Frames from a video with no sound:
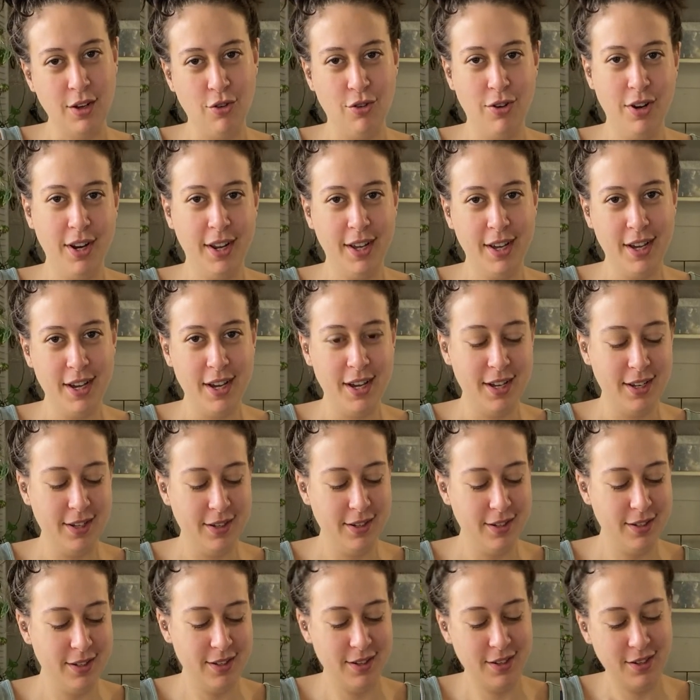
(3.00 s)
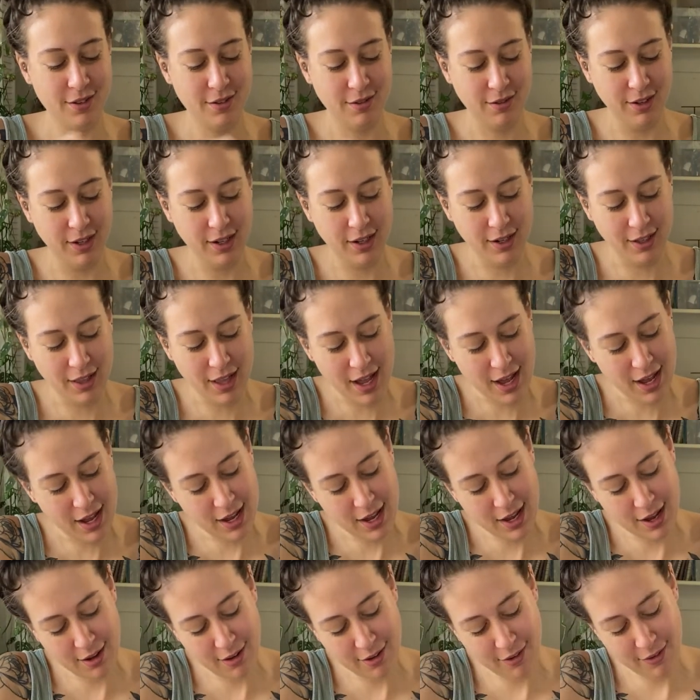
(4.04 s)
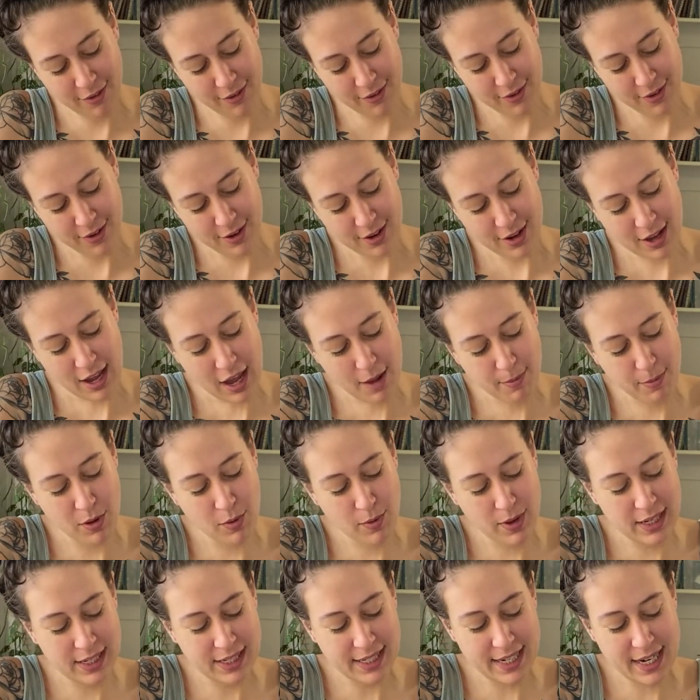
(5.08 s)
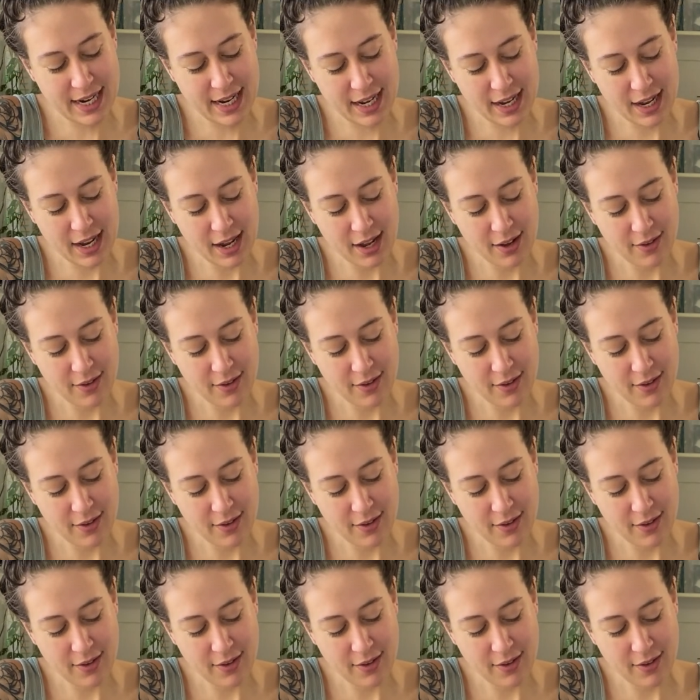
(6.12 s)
Alright guys, we're live. Happy Wednesday.